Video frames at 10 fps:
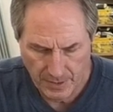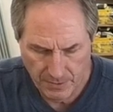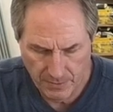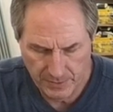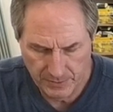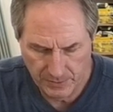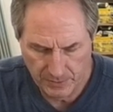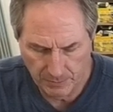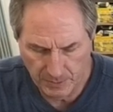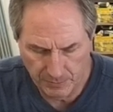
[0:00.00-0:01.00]
I know I
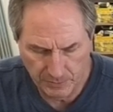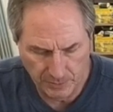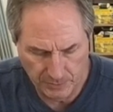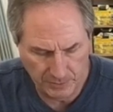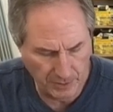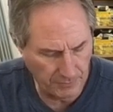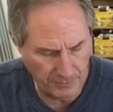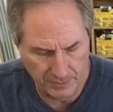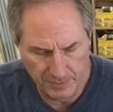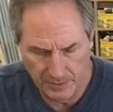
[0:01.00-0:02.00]
sometimes show stuff
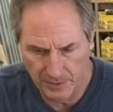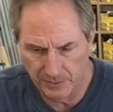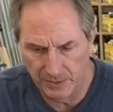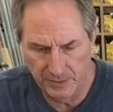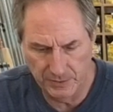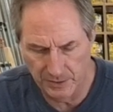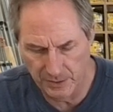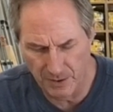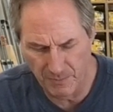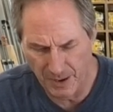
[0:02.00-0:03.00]
that isn't easy to
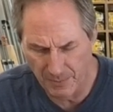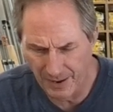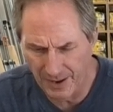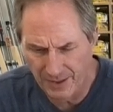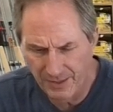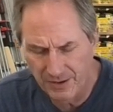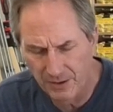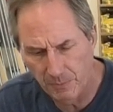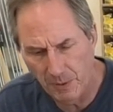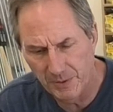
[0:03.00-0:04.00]
come by, but I, I, think you
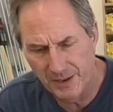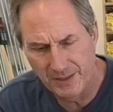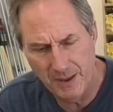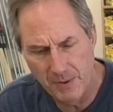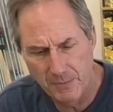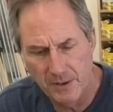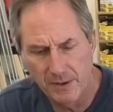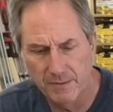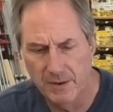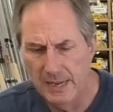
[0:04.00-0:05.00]
could probably get that maybe
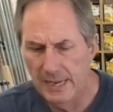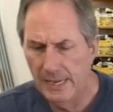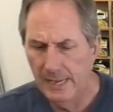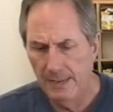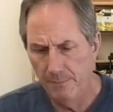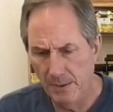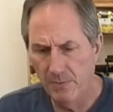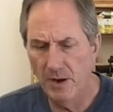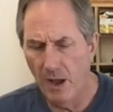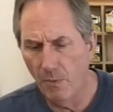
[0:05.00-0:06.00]
in, maybe
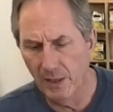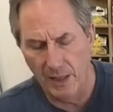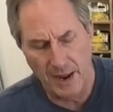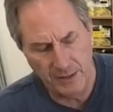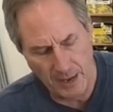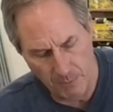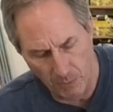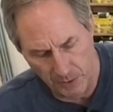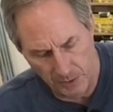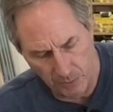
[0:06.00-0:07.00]
not one like that, but
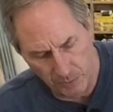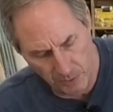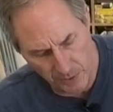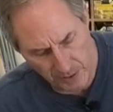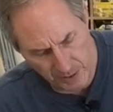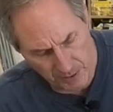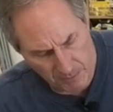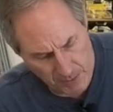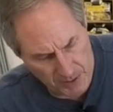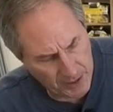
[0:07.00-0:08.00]
one that would work in
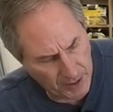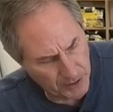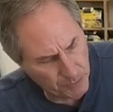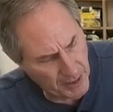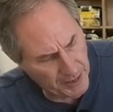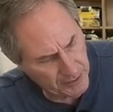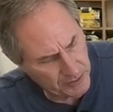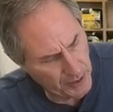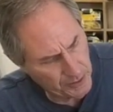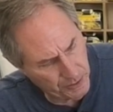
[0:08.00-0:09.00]
maybe cosmetic
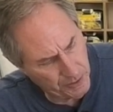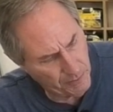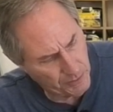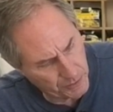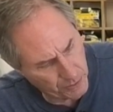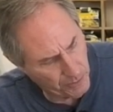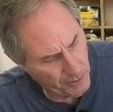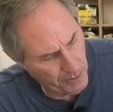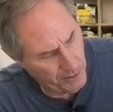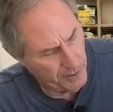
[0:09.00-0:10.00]
section of a
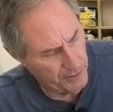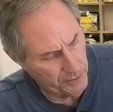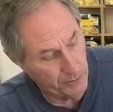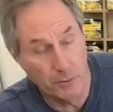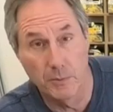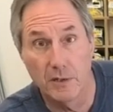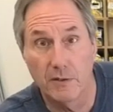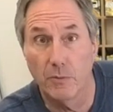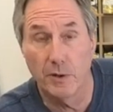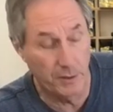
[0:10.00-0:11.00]
store. Uh, it's assuming you
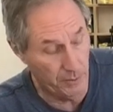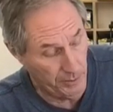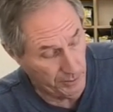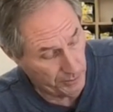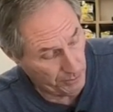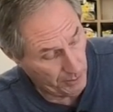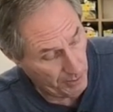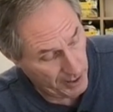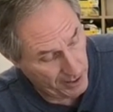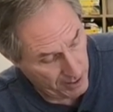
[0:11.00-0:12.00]
want to go in a store
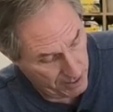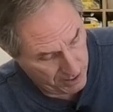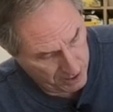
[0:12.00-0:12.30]
right now.